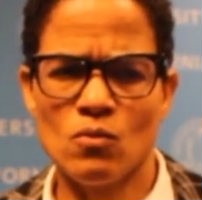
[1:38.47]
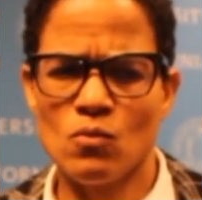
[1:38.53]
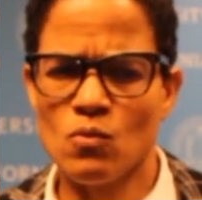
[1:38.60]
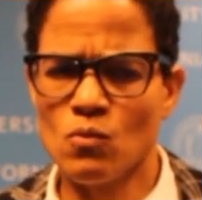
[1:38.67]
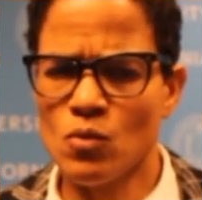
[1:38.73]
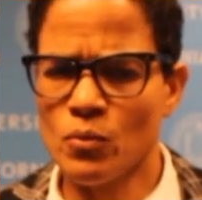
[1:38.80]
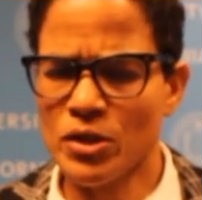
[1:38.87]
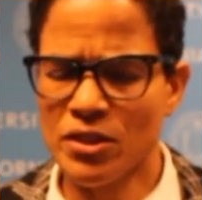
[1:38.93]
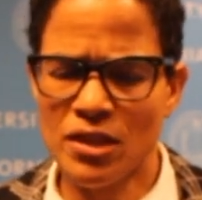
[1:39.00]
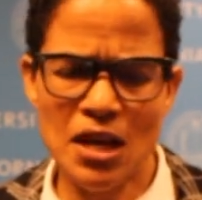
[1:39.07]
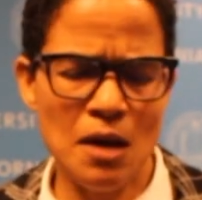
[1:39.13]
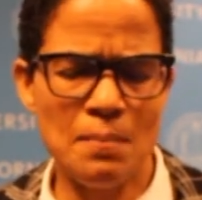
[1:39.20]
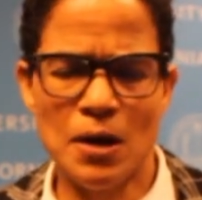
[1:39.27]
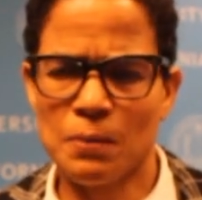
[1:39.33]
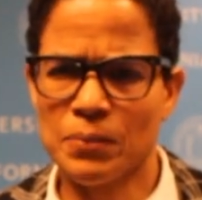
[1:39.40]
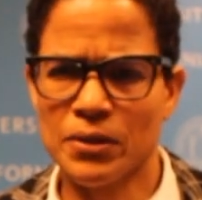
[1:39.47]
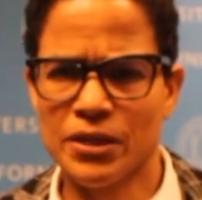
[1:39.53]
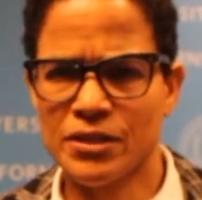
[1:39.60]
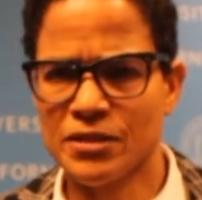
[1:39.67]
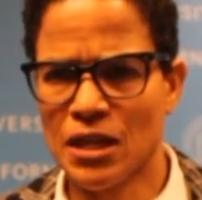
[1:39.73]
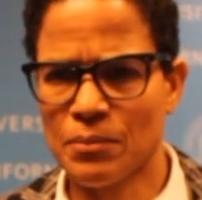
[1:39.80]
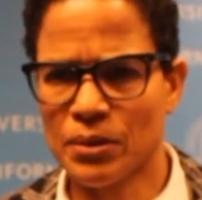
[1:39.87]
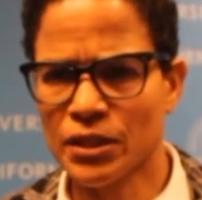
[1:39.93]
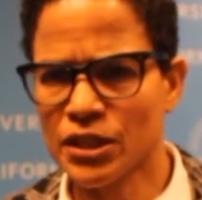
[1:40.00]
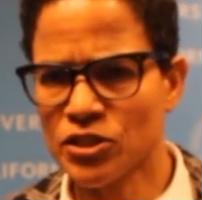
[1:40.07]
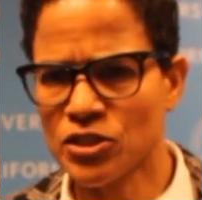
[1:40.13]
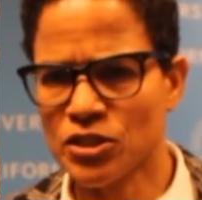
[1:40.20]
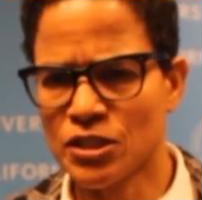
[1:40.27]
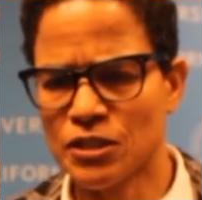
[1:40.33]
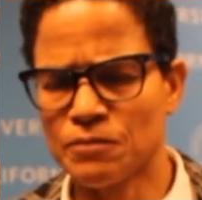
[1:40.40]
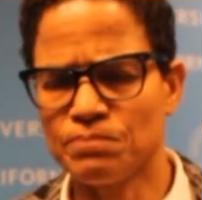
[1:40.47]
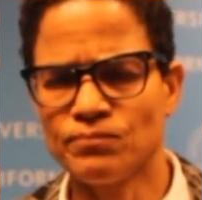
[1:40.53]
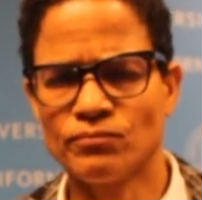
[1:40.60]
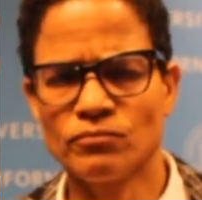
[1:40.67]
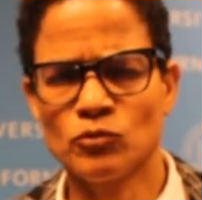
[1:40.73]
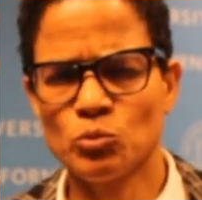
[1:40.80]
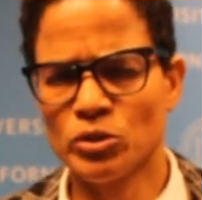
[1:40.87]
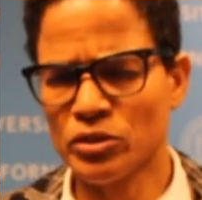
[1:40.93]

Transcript: when we think about police abolition,